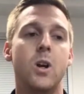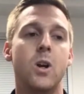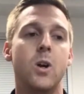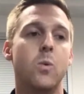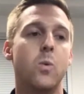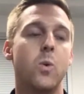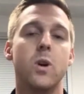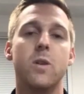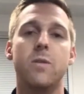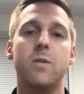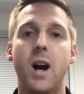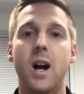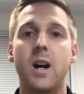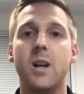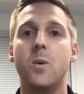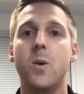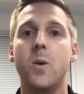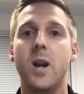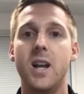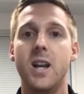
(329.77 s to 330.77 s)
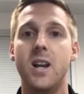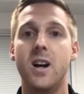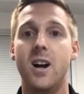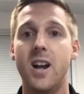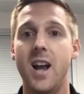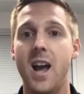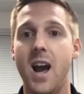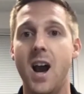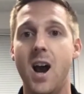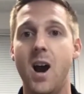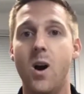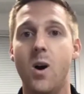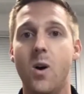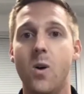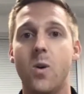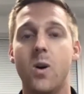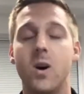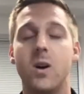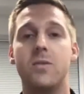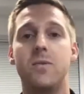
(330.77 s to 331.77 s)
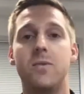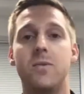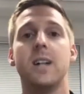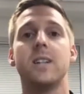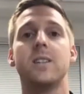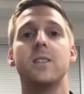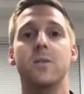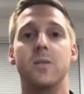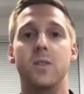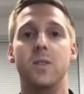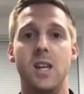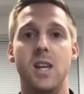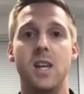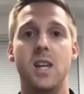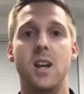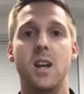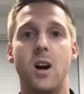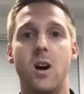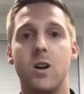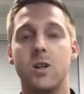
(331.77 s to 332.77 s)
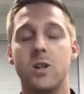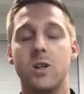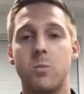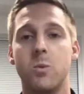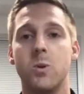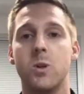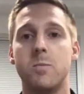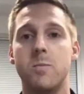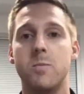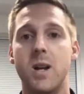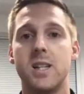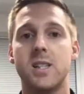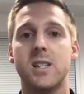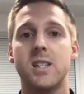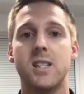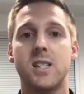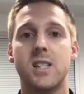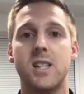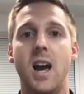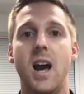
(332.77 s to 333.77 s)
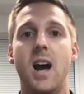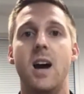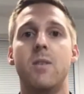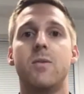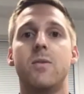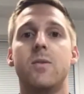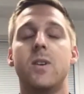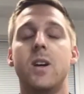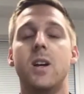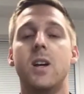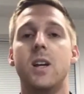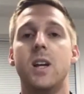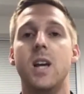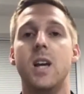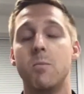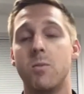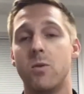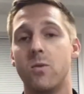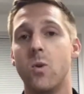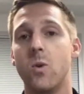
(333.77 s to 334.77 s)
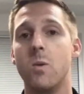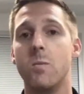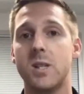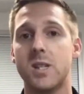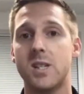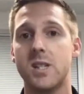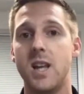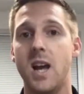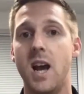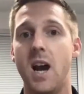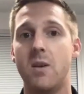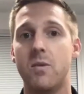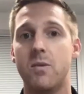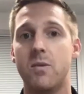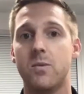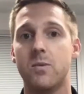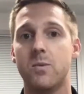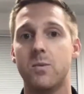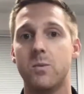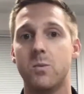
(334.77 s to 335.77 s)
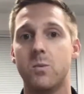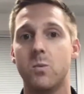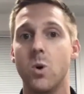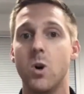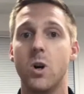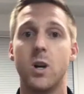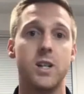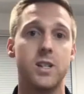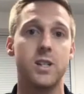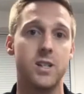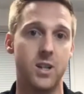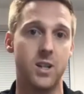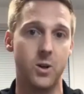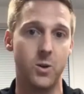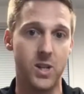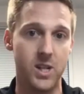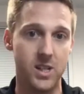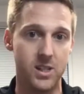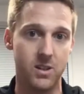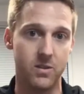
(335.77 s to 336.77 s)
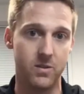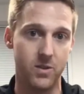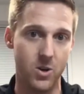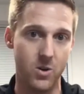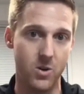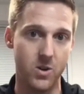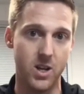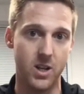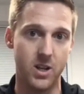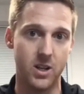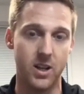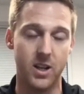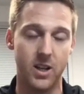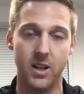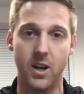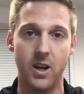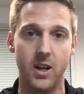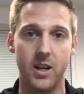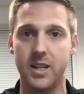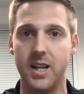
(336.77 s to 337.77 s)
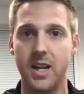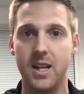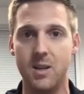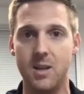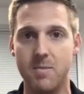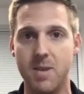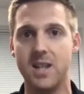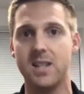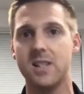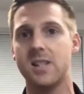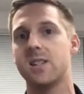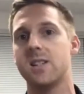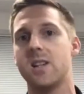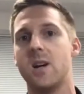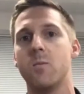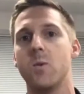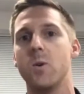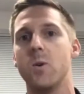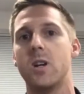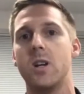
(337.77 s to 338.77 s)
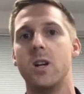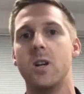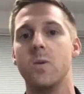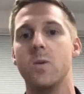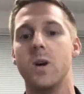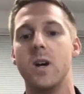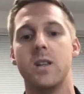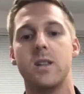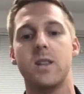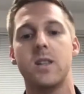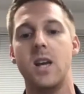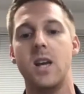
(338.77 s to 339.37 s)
We're evaluated on how effectively our sports medicine staff and performance staff work as a cohesive unit. And on a daily basis, I'm working with